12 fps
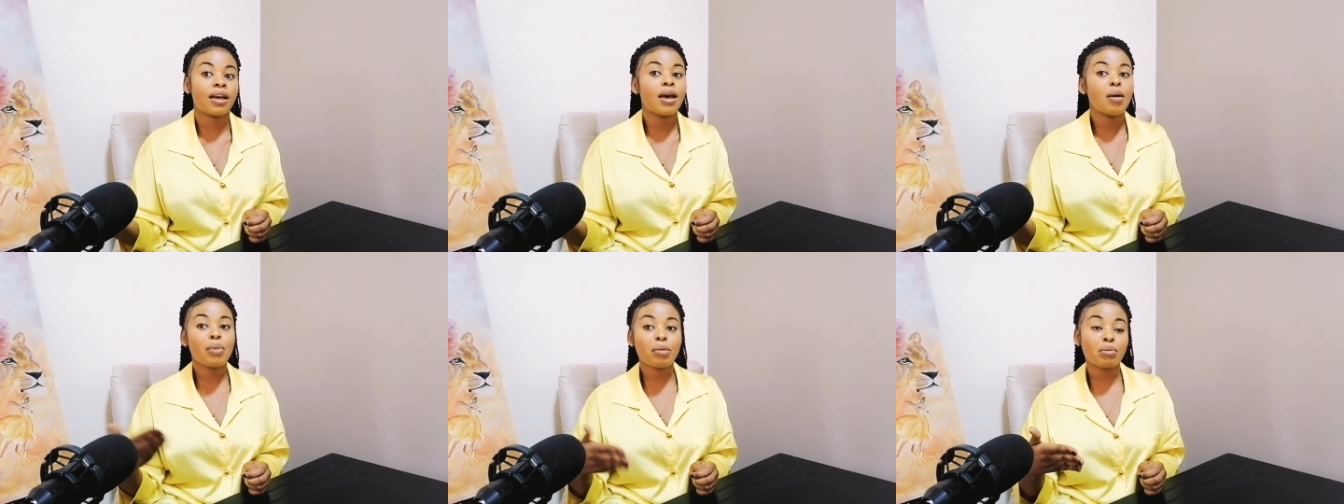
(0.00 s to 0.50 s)

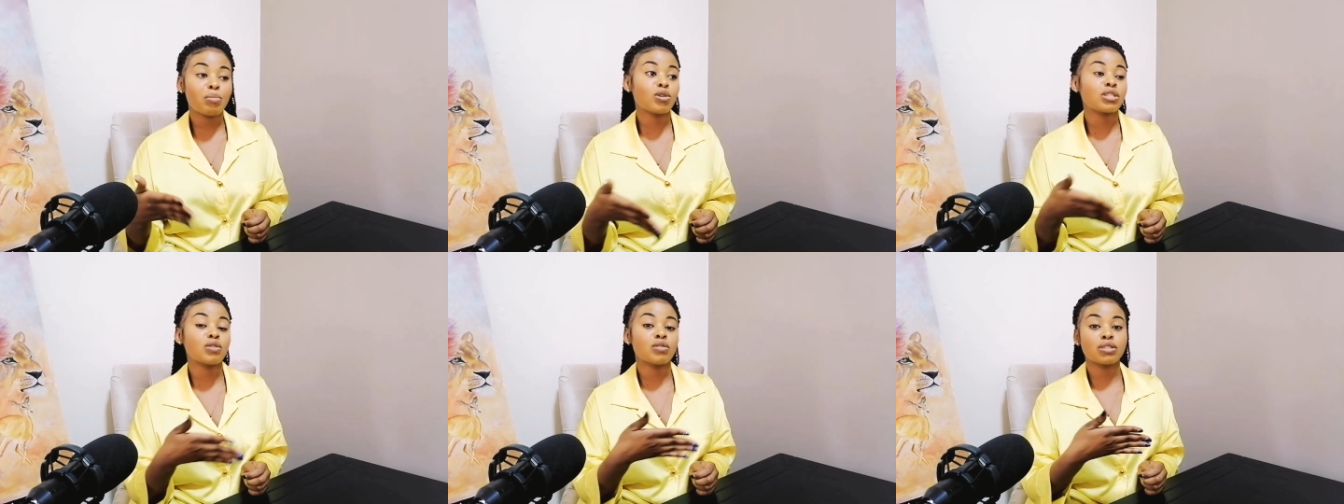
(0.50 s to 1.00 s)
Maybe
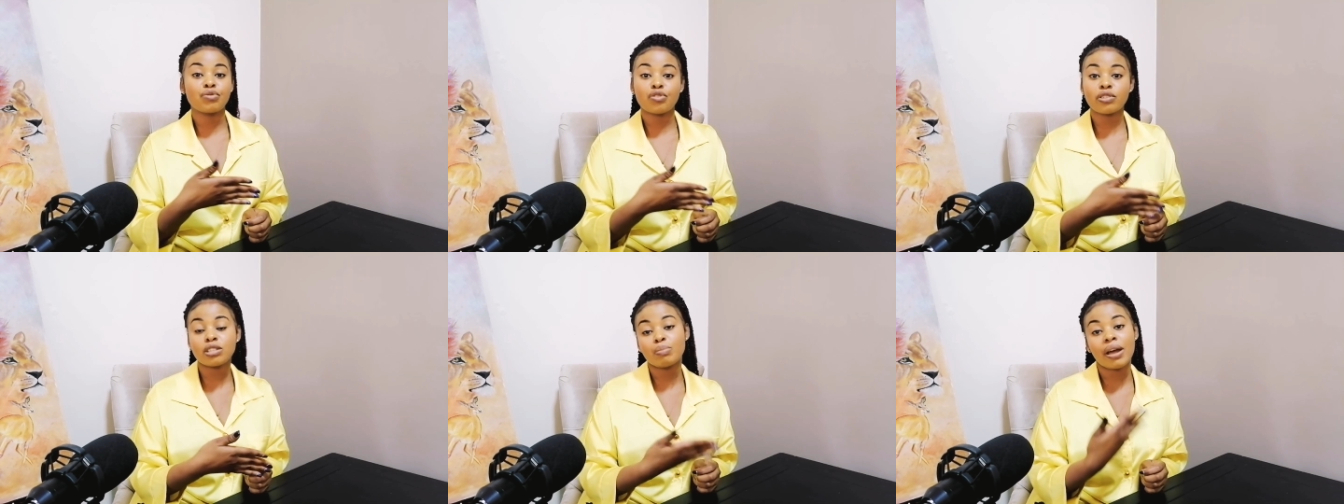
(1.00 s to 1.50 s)
because I was
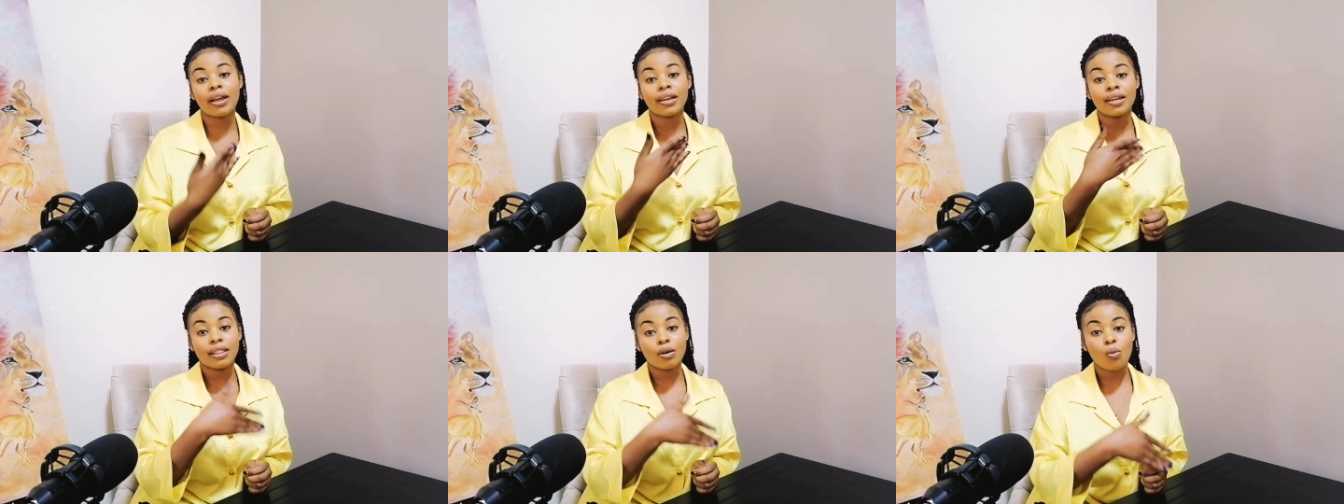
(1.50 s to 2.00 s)
influenced by
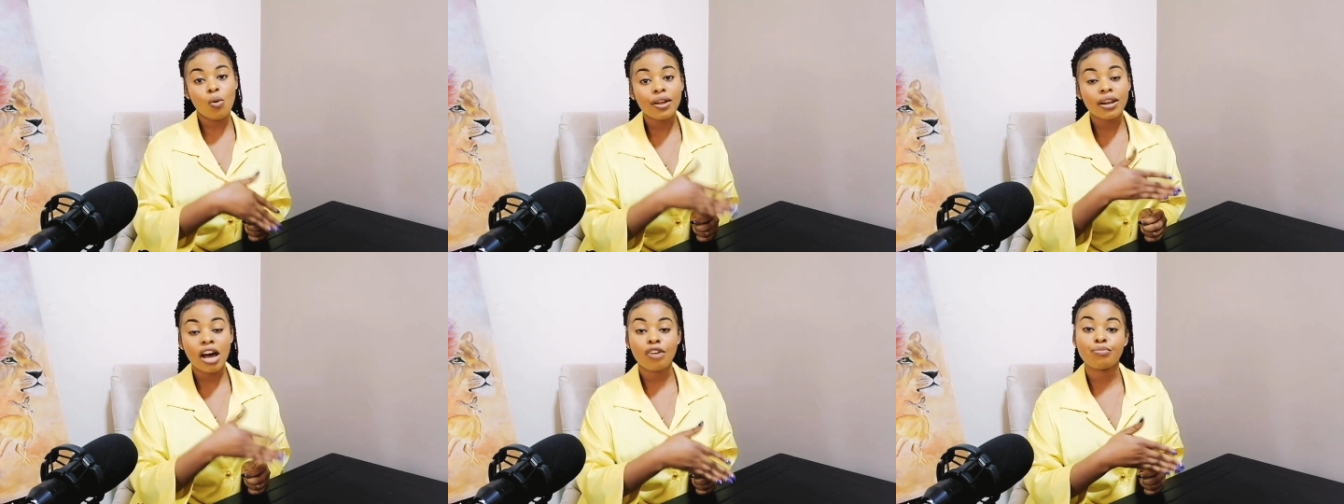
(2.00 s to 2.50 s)
the
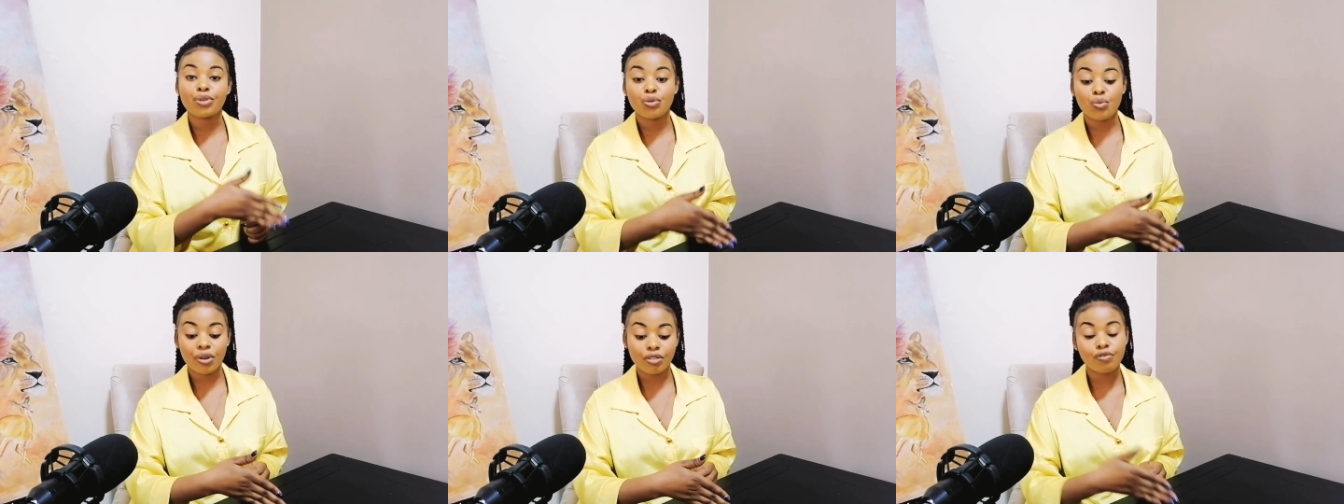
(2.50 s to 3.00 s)
one I've
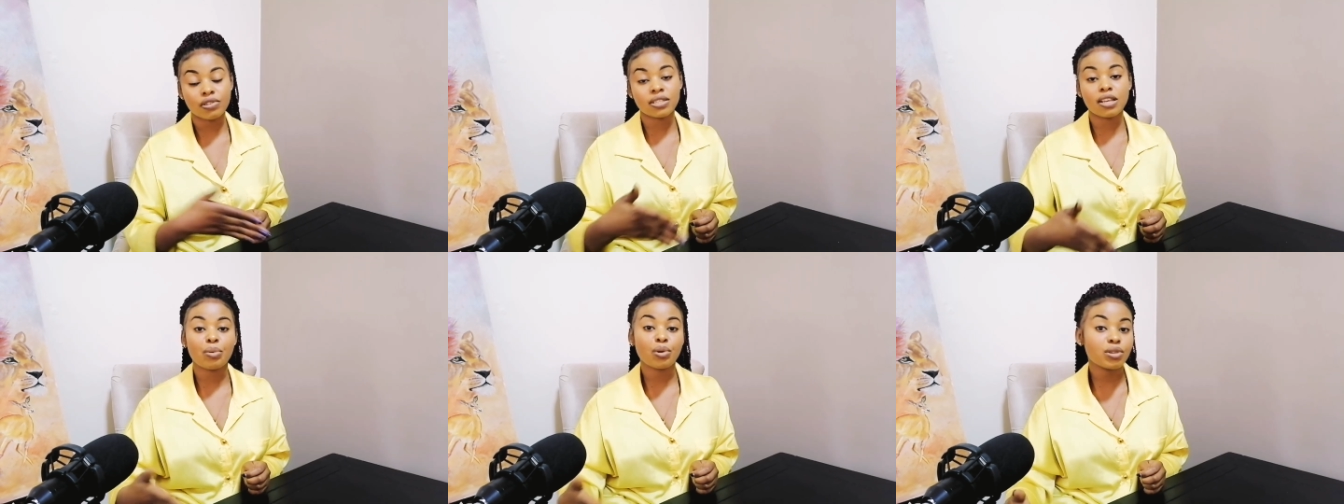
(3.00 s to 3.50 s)
been with for
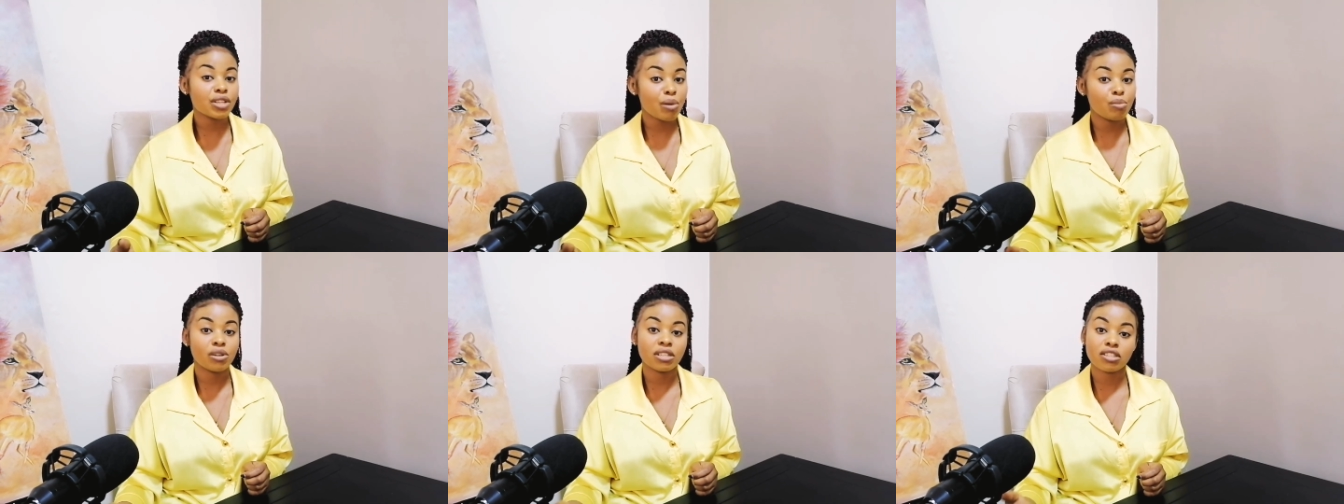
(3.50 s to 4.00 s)
some good
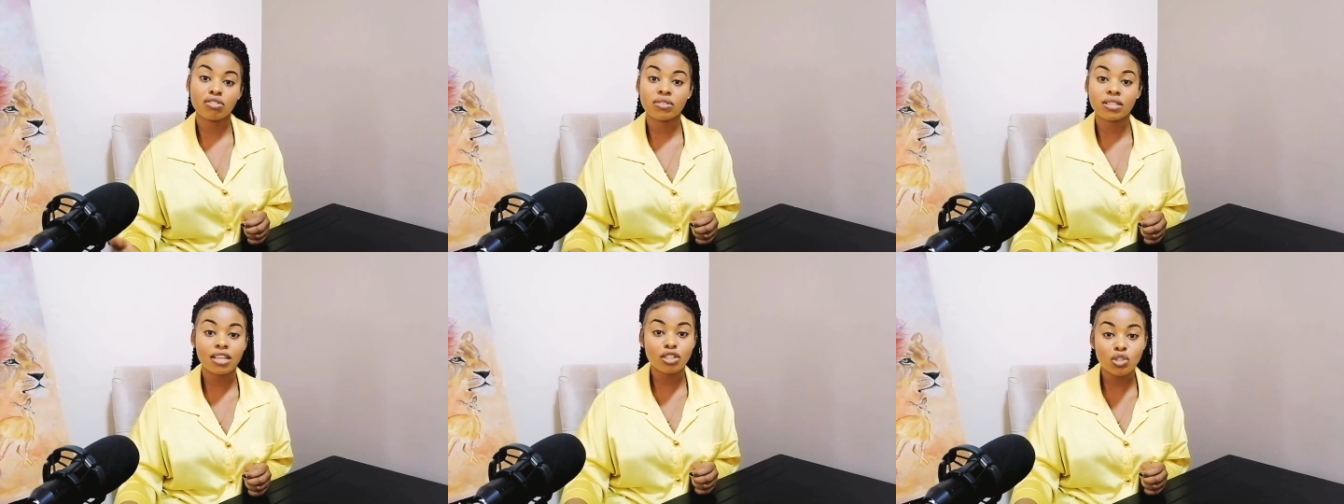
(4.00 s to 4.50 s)
time who listens
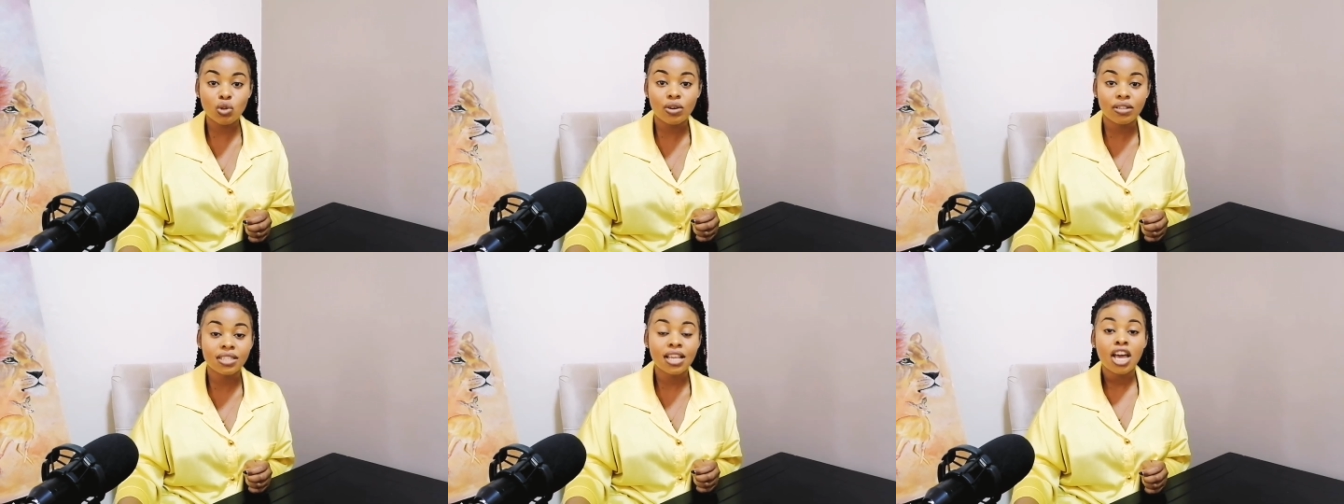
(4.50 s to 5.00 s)
to sad
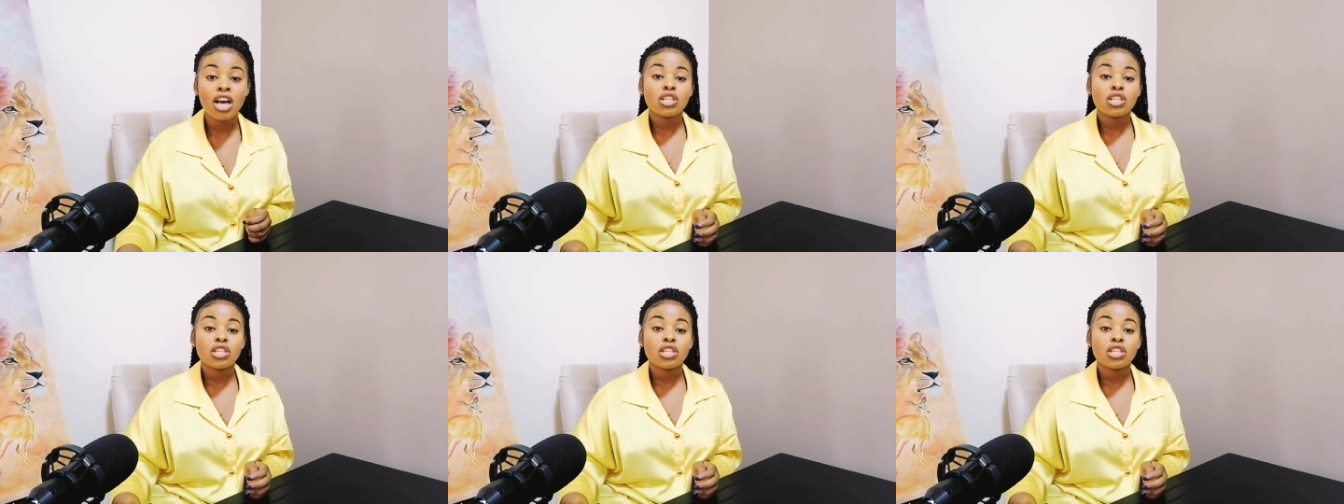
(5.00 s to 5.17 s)
songs.